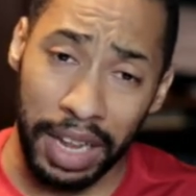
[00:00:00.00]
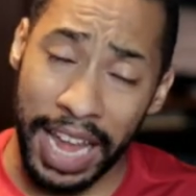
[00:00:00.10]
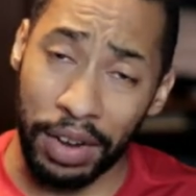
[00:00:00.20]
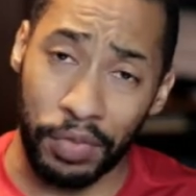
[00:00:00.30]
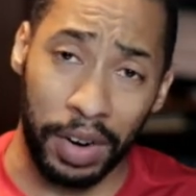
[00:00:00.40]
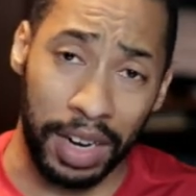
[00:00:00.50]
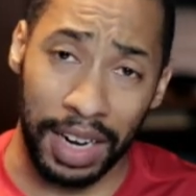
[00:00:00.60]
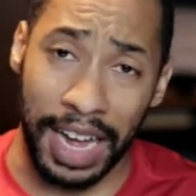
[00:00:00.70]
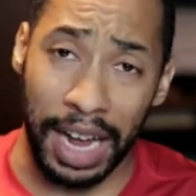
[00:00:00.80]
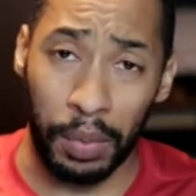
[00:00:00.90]
in front of the
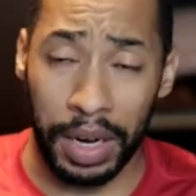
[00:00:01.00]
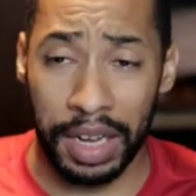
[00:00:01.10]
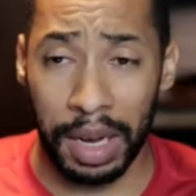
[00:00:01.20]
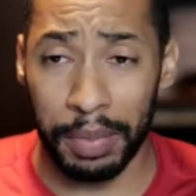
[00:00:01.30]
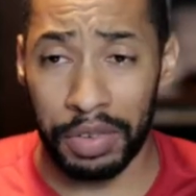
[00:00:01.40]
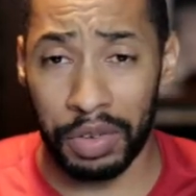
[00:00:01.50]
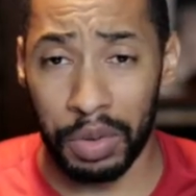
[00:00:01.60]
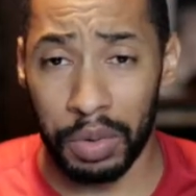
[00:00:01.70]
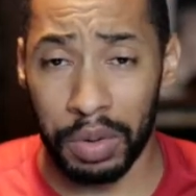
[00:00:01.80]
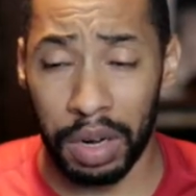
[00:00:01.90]
line when it comes
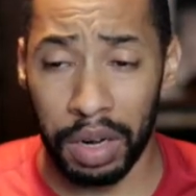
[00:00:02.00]
to